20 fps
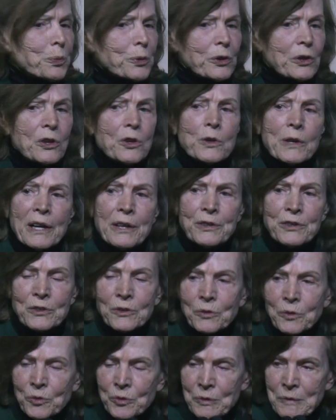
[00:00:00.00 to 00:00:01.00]
with
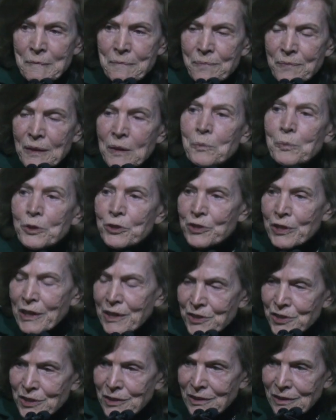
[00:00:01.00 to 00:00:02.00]
proactive
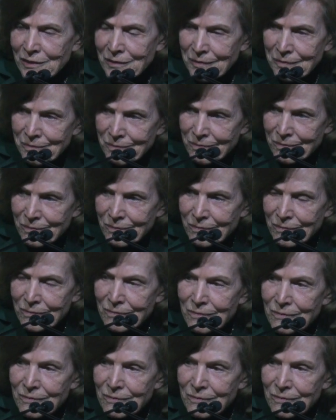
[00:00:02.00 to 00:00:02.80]
protection.